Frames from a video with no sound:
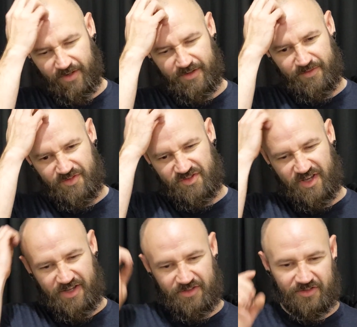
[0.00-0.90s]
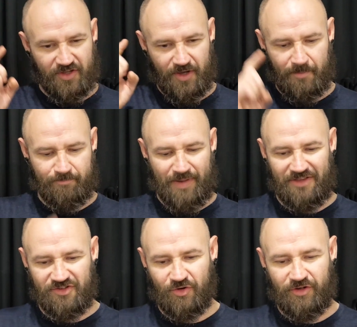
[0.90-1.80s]
Let me see, the
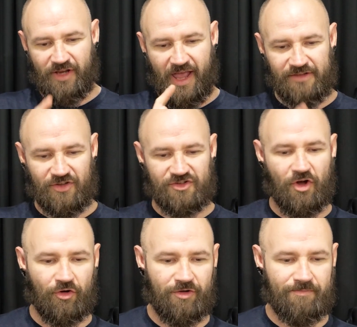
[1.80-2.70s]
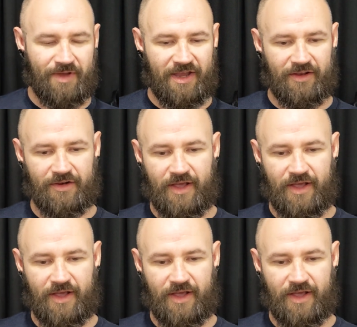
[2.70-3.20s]
benzoin and the tonka bean